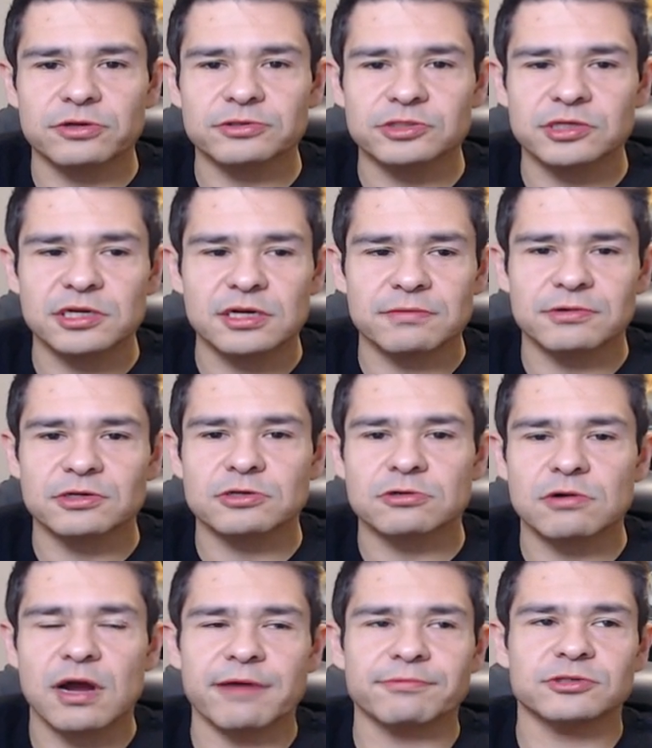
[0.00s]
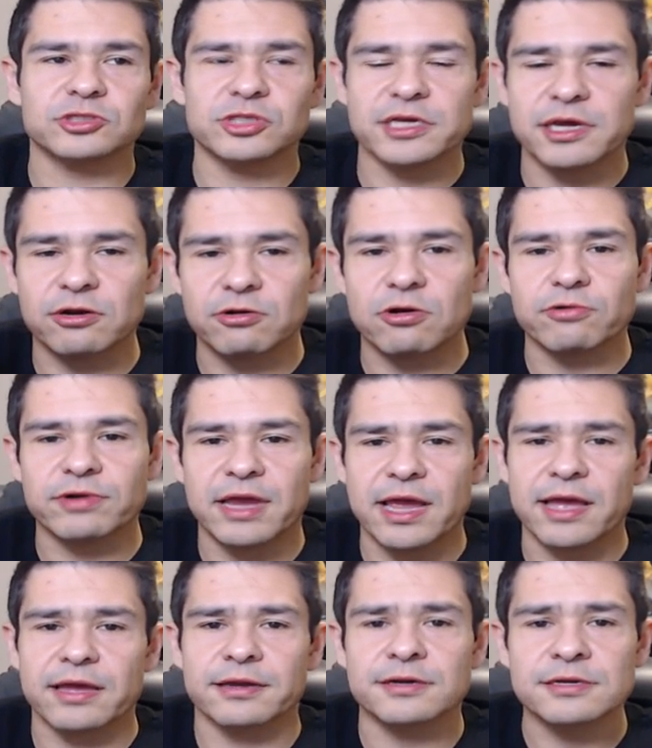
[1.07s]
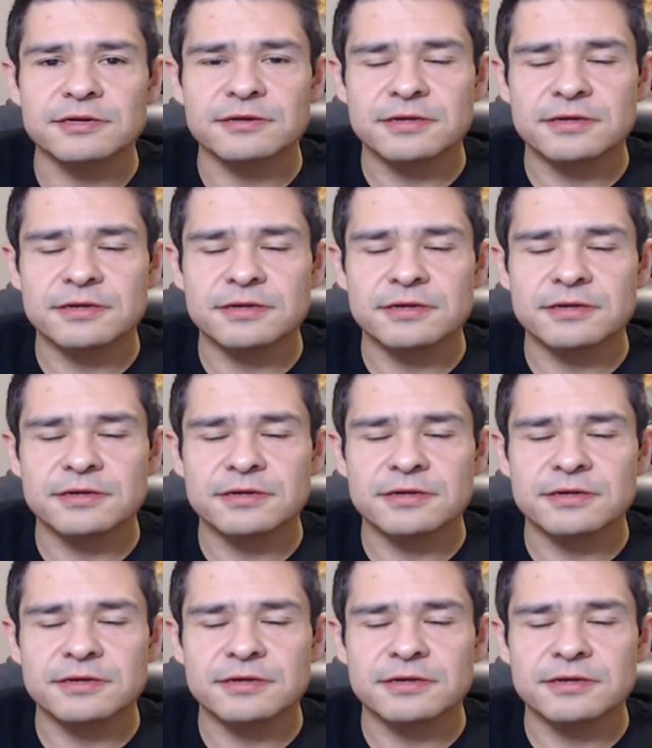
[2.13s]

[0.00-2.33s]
She didn't even cry when she hit her own head.